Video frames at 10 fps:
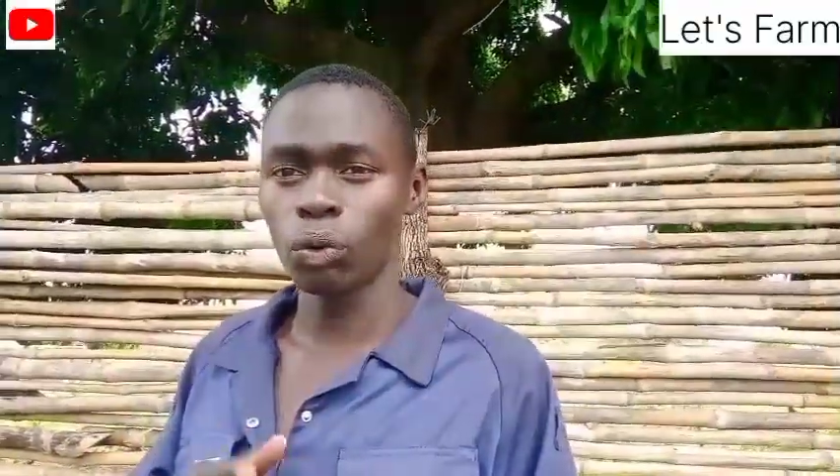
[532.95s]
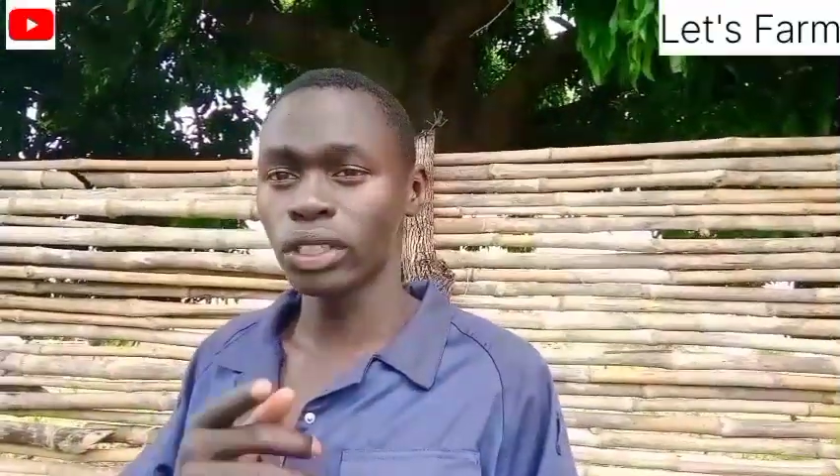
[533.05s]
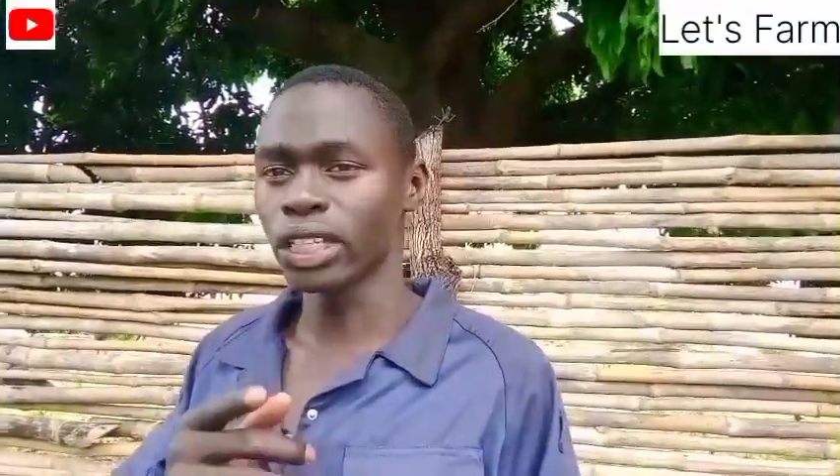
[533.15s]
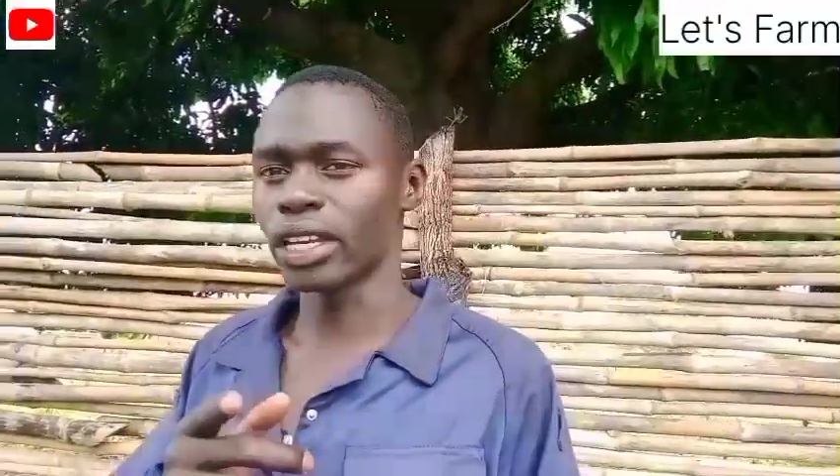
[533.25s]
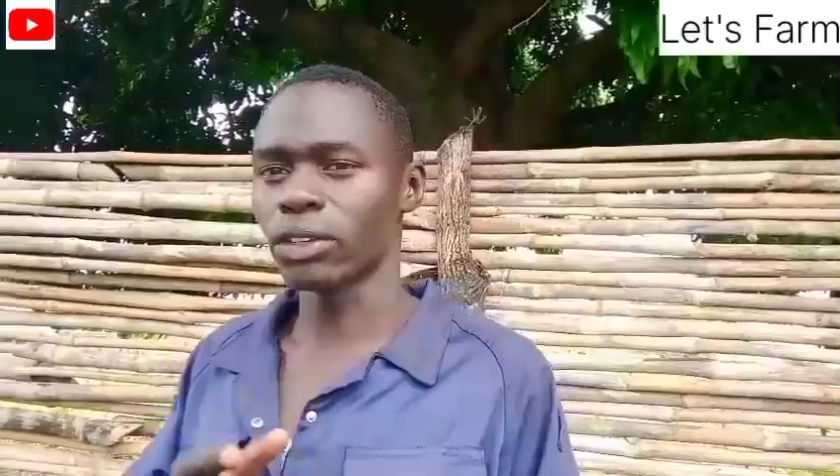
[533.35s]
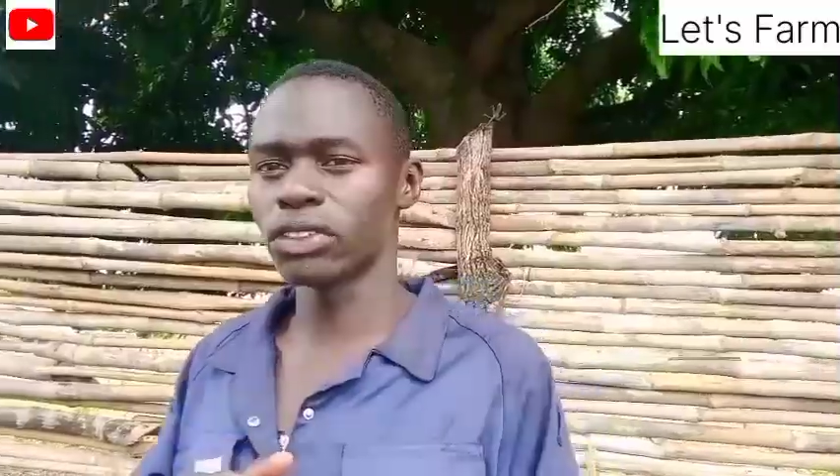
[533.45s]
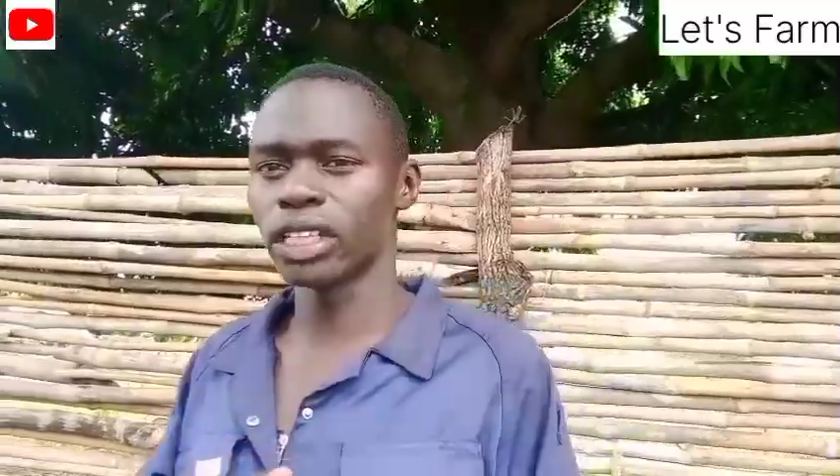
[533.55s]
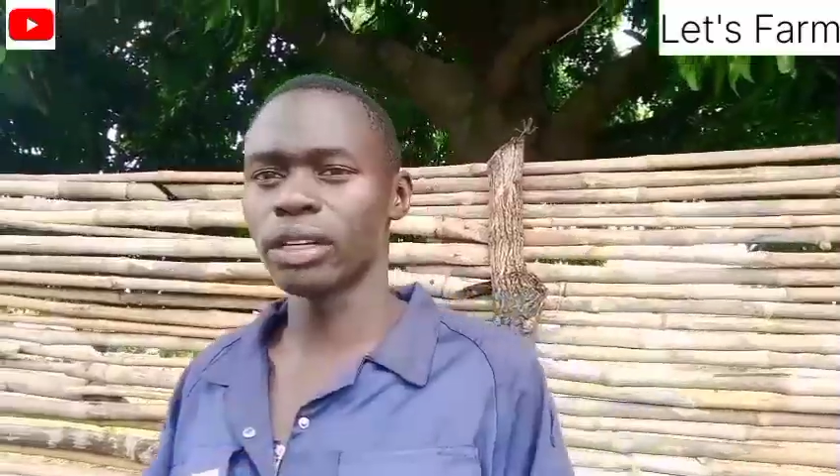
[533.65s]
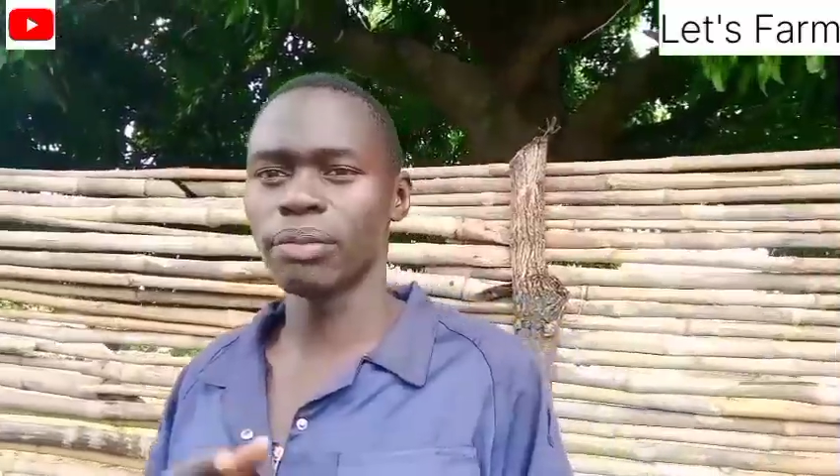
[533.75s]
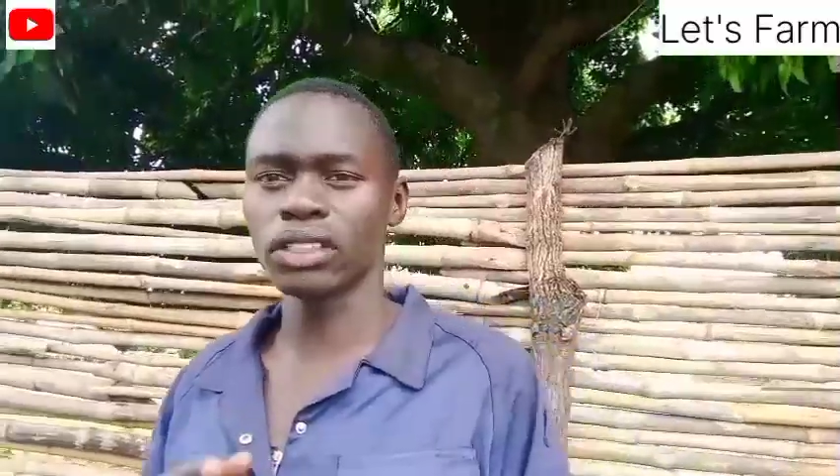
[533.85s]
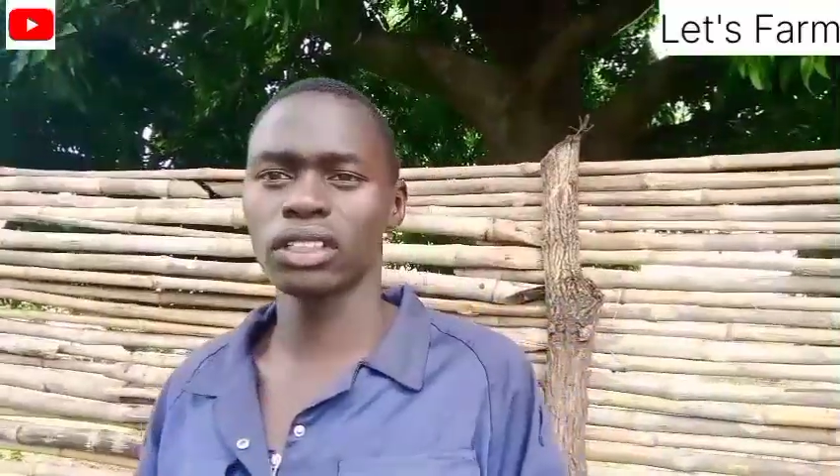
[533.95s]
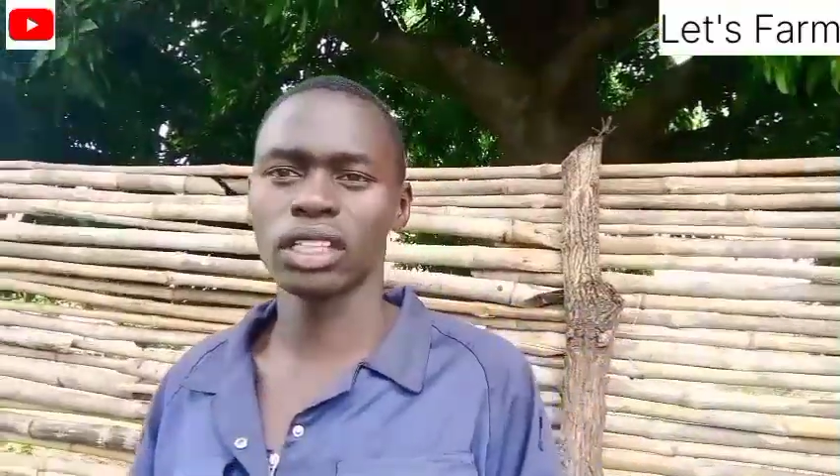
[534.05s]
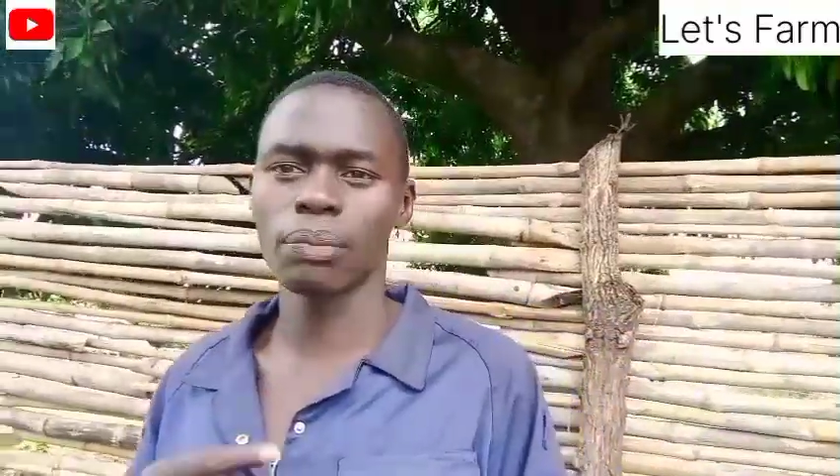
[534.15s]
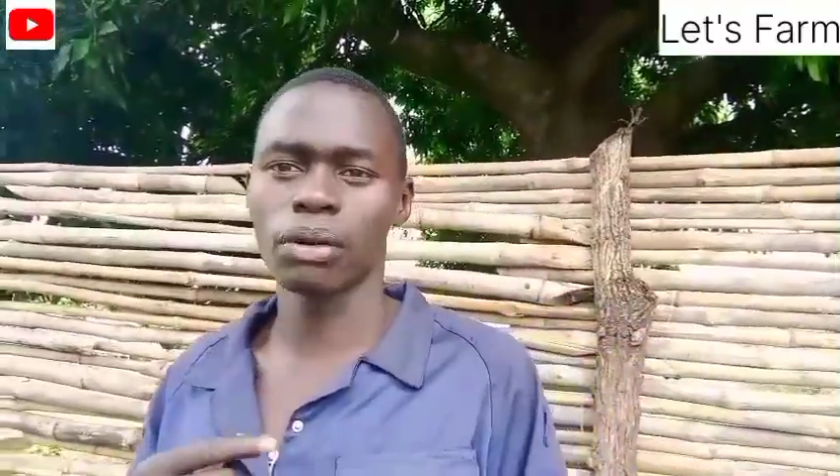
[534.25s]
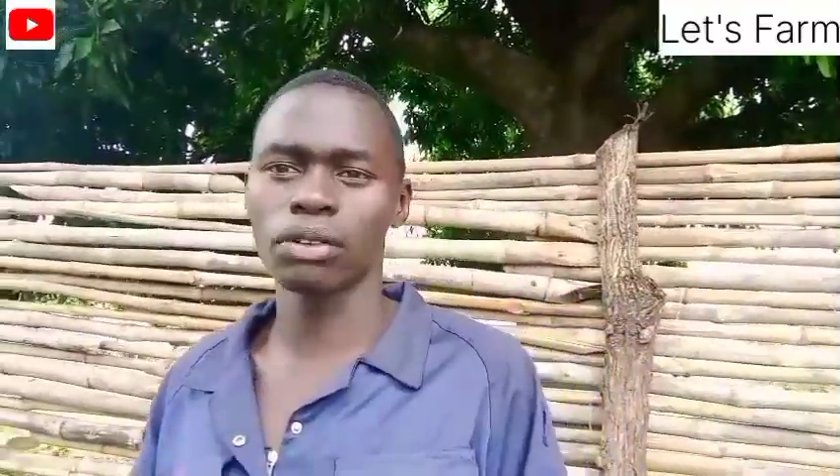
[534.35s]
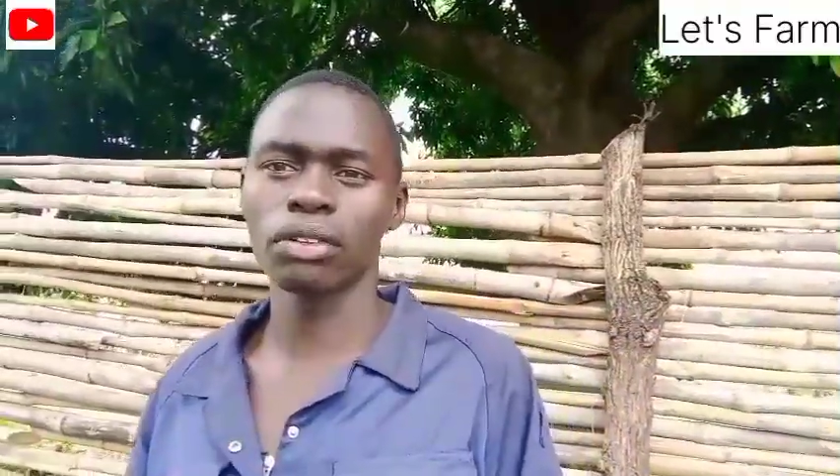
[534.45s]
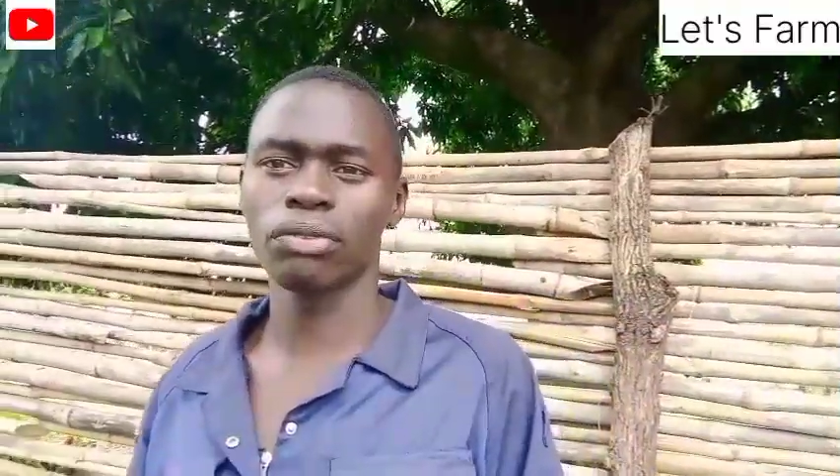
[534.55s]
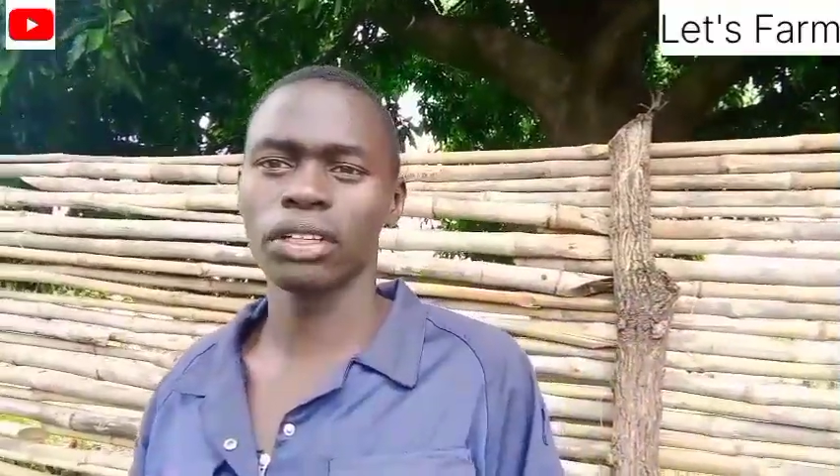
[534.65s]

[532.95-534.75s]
which are used in mixing the poultry